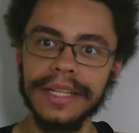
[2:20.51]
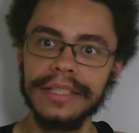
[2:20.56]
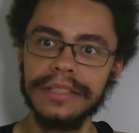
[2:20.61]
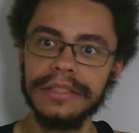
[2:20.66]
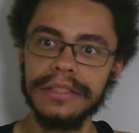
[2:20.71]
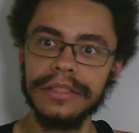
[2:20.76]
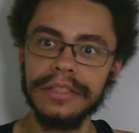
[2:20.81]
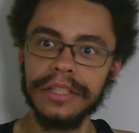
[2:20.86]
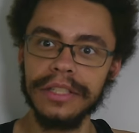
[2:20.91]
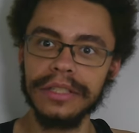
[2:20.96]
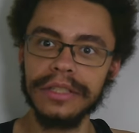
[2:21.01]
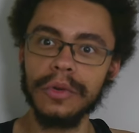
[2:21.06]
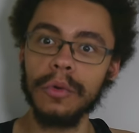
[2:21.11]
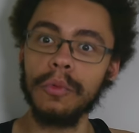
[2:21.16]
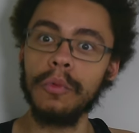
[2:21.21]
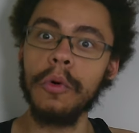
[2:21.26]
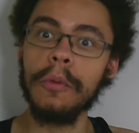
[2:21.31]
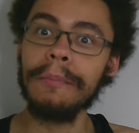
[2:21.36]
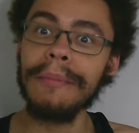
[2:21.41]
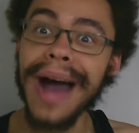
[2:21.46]
It's just a
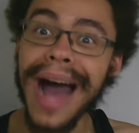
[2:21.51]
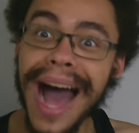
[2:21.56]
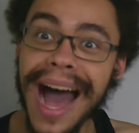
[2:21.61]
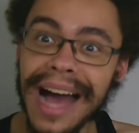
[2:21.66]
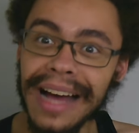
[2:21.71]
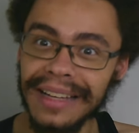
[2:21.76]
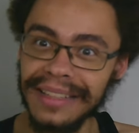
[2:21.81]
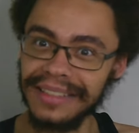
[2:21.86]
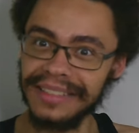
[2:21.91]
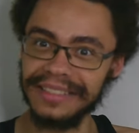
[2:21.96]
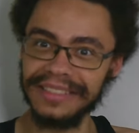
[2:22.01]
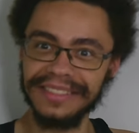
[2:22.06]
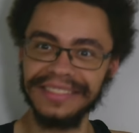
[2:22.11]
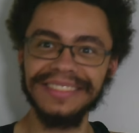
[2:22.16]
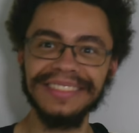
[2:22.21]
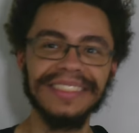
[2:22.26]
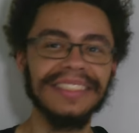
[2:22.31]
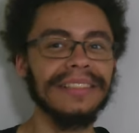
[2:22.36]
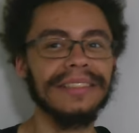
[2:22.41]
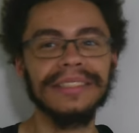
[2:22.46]
womaaahhh.
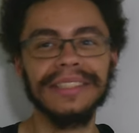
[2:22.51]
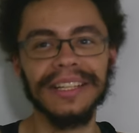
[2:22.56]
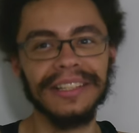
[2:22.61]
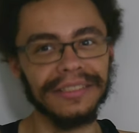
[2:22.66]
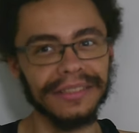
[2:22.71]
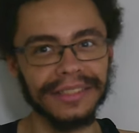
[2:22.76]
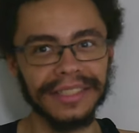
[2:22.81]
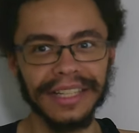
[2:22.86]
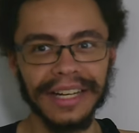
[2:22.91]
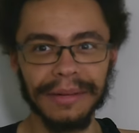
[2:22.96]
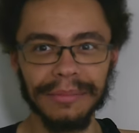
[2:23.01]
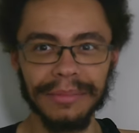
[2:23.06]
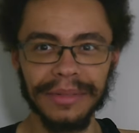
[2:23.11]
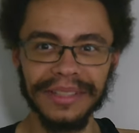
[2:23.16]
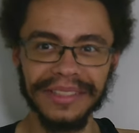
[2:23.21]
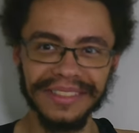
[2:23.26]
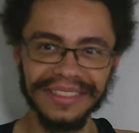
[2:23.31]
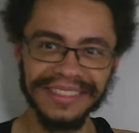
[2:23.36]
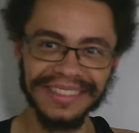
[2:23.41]
I'll stop.